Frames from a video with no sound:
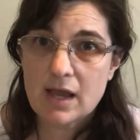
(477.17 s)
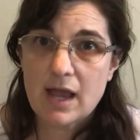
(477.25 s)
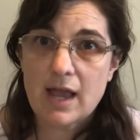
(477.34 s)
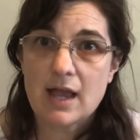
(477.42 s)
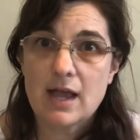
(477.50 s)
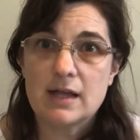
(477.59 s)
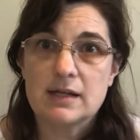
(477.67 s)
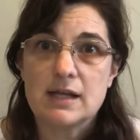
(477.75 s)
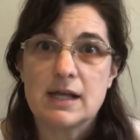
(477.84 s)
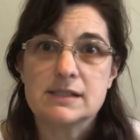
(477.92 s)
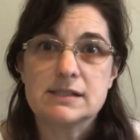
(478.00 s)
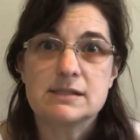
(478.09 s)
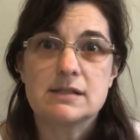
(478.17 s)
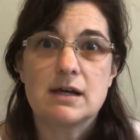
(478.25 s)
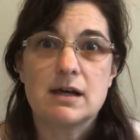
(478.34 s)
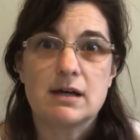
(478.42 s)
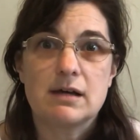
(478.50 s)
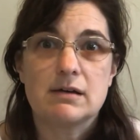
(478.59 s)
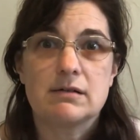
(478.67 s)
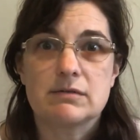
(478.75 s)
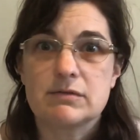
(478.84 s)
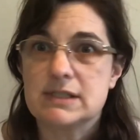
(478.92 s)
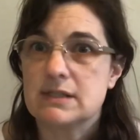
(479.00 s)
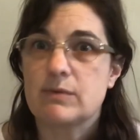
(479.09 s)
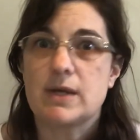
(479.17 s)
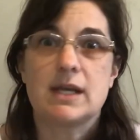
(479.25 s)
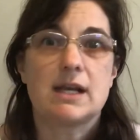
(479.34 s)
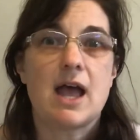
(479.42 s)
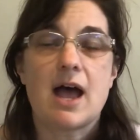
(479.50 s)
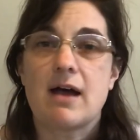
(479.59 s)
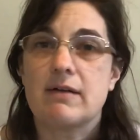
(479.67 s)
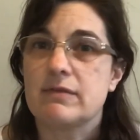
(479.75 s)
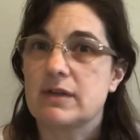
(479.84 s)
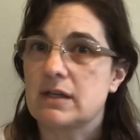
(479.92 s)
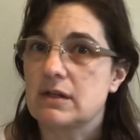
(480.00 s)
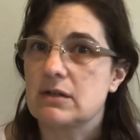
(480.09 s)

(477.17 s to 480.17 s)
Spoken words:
And it's the reason we can have like